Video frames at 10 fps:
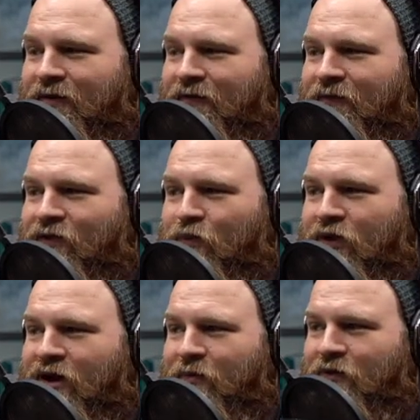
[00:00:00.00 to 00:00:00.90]
for the
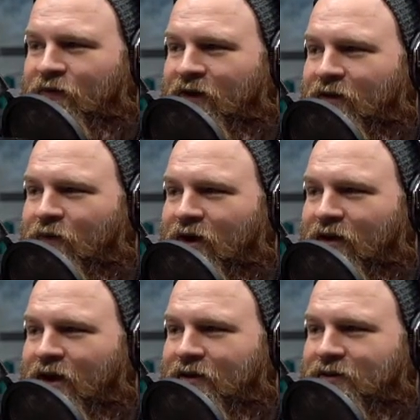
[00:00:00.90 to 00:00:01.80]
print head move. I need to work on
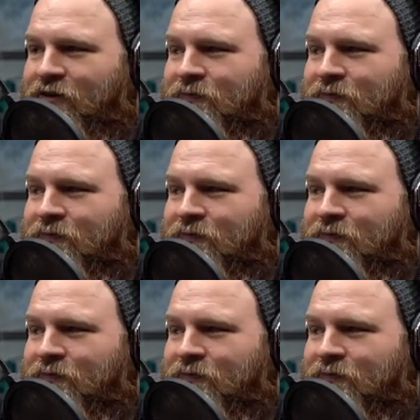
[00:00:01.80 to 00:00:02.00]
that too.